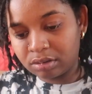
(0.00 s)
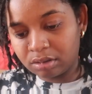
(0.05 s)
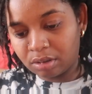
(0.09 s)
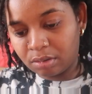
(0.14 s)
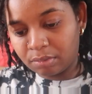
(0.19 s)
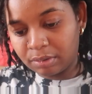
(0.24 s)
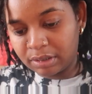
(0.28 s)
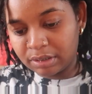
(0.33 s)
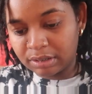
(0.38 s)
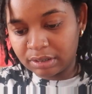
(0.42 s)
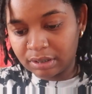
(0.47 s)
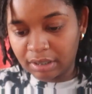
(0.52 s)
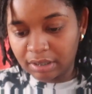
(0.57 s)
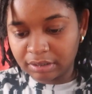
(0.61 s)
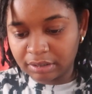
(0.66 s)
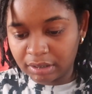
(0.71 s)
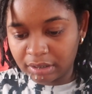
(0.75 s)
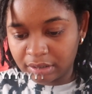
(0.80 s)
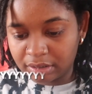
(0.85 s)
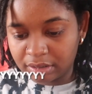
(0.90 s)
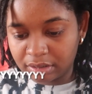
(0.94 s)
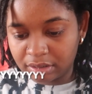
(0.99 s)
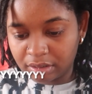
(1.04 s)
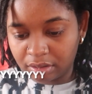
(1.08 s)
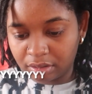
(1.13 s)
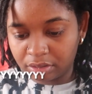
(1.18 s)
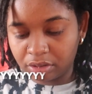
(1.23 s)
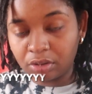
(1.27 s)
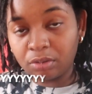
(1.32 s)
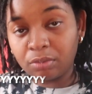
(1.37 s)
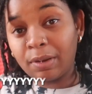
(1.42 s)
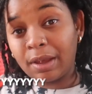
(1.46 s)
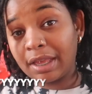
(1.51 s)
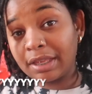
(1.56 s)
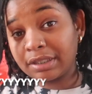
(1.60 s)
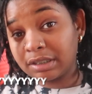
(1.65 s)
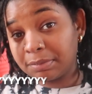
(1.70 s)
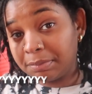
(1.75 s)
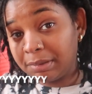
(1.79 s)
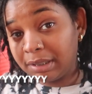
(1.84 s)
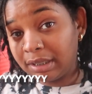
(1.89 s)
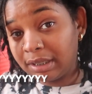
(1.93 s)
So it says it's the
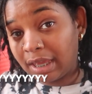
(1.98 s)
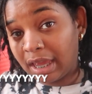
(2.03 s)
USB